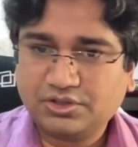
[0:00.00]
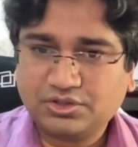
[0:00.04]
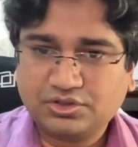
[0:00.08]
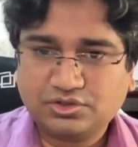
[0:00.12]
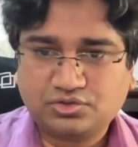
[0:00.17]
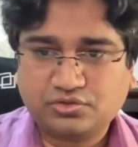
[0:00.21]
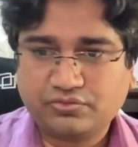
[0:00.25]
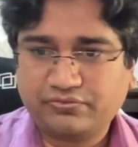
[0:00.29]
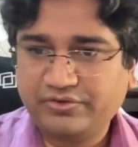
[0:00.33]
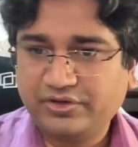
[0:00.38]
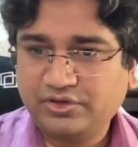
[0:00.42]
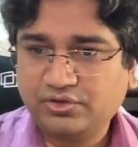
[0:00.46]

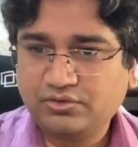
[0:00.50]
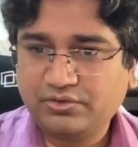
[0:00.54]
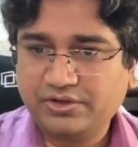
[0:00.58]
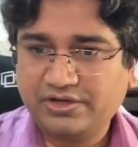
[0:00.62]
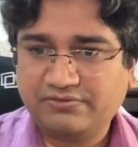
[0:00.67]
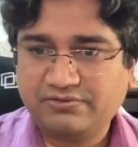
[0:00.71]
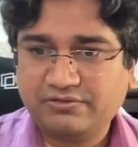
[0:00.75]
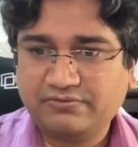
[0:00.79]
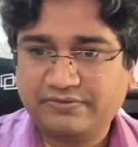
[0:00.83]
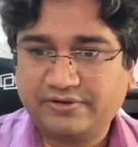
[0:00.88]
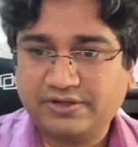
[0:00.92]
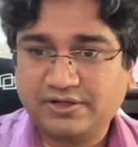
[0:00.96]
So, we know it
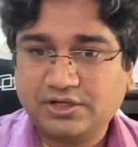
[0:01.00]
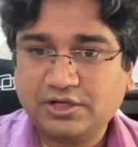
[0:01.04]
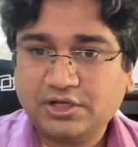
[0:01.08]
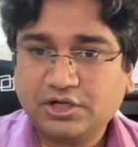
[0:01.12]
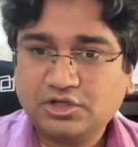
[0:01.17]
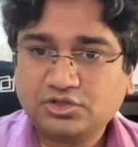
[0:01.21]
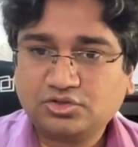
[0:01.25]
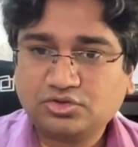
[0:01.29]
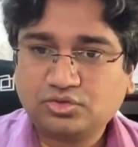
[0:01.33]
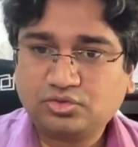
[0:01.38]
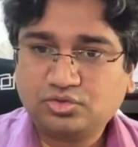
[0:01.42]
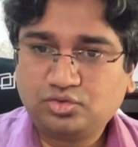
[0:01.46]
will win.
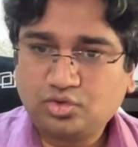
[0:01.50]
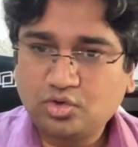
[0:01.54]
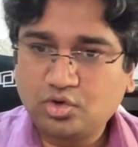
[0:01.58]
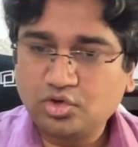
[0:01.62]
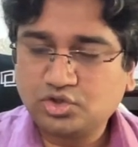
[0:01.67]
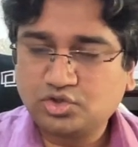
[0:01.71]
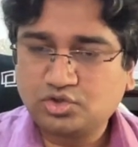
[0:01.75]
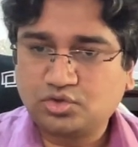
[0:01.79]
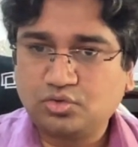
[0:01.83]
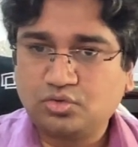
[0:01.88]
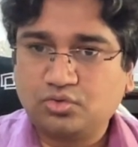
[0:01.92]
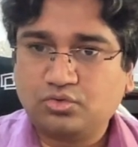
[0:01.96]
So,
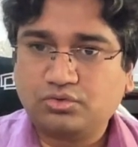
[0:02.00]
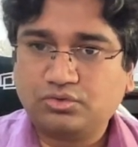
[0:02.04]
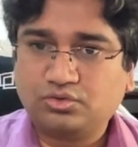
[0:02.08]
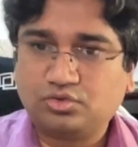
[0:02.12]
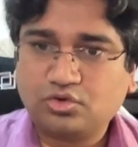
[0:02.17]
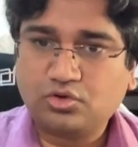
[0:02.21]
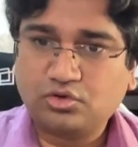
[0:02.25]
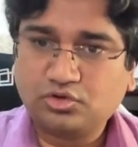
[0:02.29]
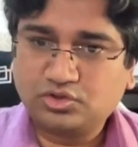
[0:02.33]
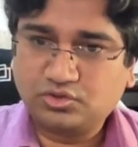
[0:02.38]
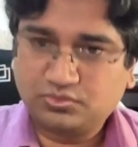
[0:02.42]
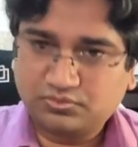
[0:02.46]

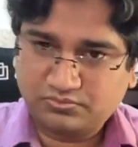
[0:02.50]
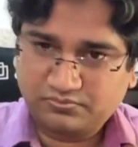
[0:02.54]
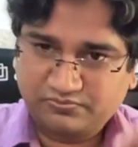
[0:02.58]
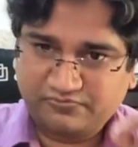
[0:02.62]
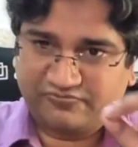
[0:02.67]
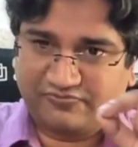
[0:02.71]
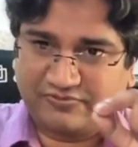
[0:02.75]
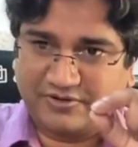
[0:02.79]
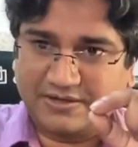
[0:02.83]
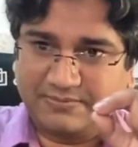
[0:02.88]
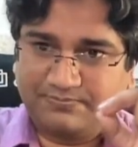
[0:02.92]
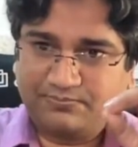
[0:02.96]
those
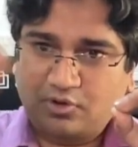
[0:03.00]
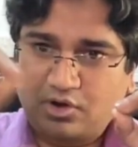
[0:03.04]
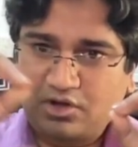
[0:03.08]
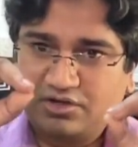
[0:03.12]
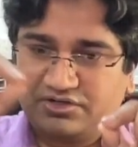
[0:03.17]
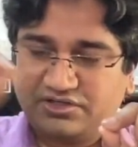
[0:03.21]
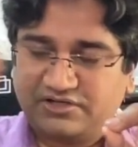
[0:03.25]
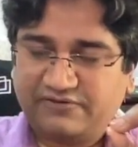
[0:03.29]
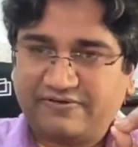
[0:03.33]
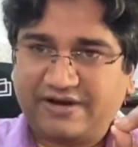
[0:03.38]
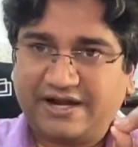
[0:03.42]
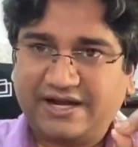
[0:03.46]
one pawn
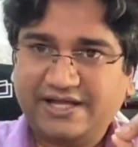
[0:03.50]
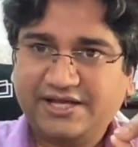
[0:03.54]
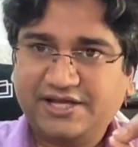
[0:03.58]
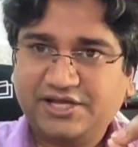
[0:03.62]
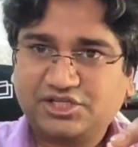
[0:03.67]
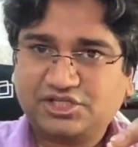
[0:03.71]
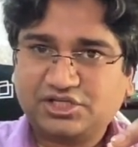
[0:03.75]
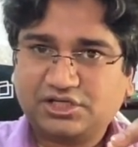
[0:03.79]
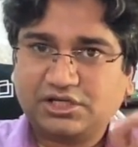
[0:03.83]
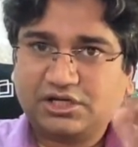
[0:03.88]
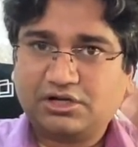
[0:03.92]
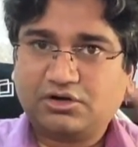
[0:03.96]
defending each
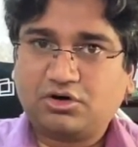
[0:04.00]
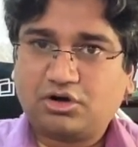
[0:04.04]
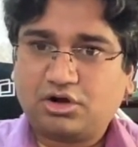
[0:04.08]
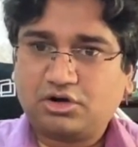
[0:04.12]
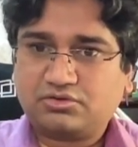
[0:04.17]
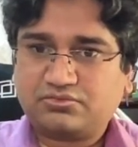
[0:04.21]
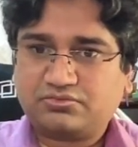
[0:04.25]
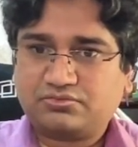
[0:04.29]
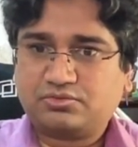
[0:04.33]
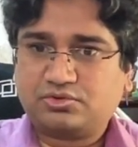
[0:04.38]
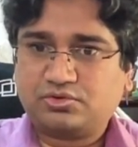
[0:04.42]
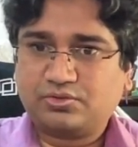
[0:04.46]
other or
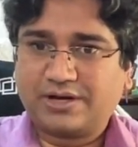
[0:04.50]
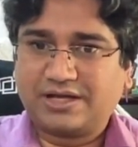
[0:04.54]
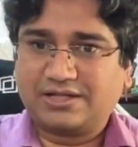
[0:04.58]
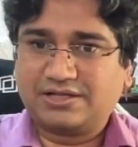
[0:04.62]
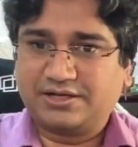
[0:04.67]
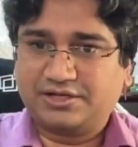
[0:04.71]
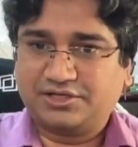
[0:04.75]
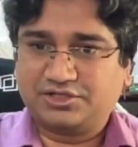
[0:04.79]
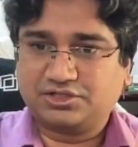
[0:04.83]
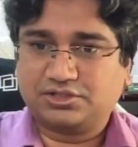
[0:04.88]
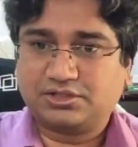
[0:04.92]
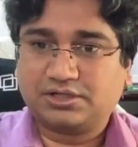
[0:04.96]
together
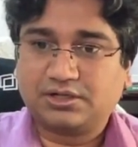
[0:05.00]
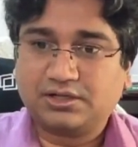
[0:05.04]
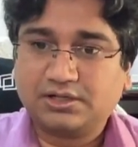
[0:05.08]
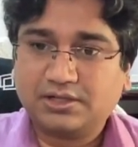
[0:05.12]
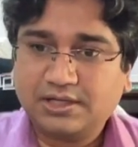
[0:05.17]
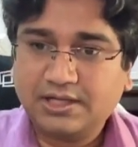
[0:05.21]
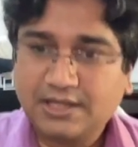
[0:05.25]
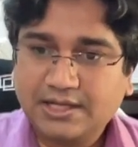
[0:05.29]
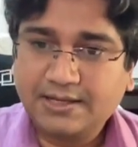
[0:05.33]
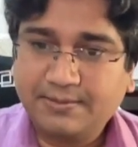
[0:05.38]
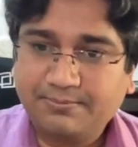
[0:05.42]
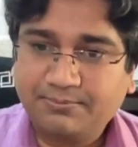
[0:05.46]
each other,
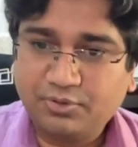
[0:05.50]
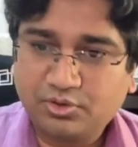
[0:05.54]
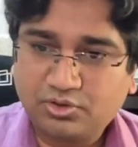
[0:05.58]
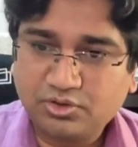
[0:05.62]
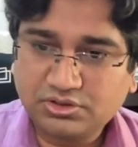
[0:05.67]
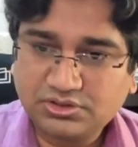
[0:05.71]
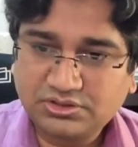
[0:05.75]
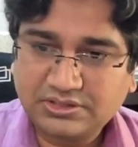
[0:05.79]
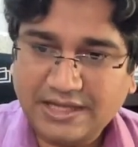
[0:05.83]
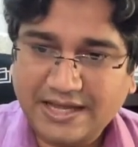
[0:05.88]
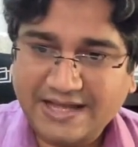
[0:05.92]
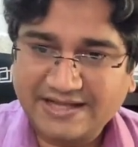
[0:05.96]
because
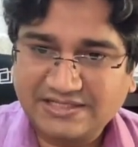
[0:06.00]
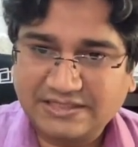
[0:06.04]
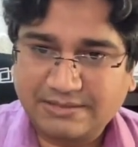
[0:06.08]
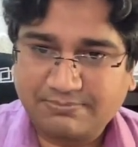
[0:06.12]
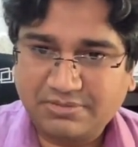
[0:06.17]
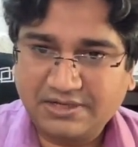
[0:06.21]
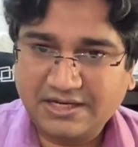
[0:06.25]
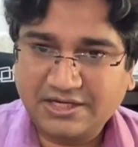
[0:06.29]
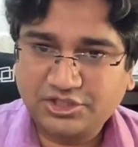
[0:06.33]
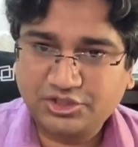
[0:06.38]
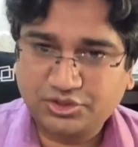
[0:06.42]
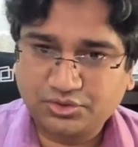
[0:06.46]
the
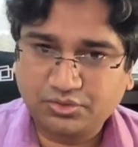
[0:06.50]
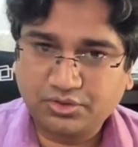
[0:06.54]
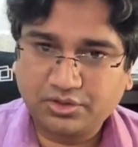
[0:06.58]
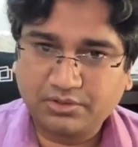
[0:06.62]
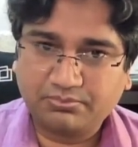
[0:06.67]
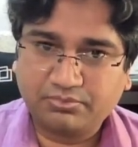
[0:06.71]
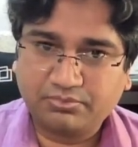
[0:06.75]
example I showed you